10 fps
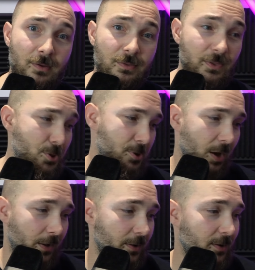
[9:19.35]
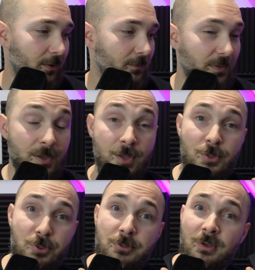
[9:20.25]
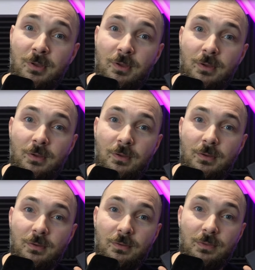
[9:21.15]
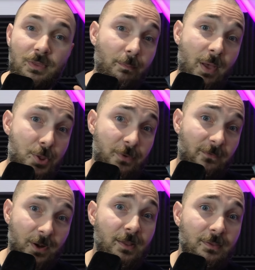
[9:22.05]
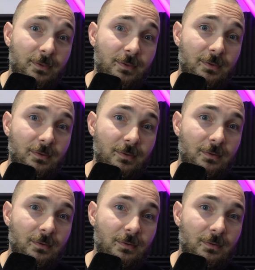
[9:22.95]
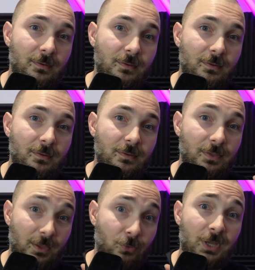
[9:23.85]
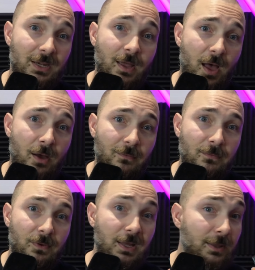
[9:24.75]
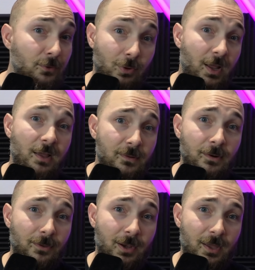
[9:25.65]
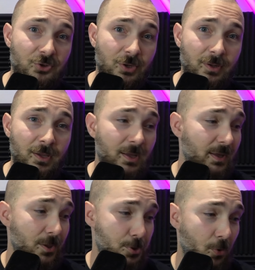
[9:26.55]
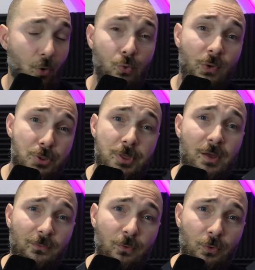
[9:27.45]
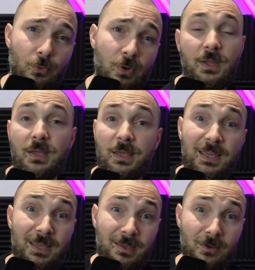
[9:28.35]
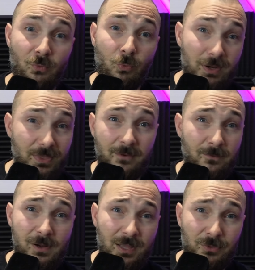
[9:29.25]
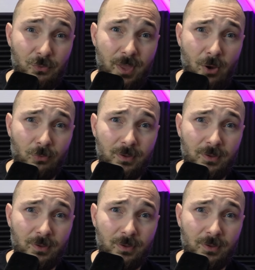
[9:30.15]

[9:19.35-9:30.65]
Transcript: This guy is the best friend that you can have in your handheld collection. He's always there for you. He will never let you down.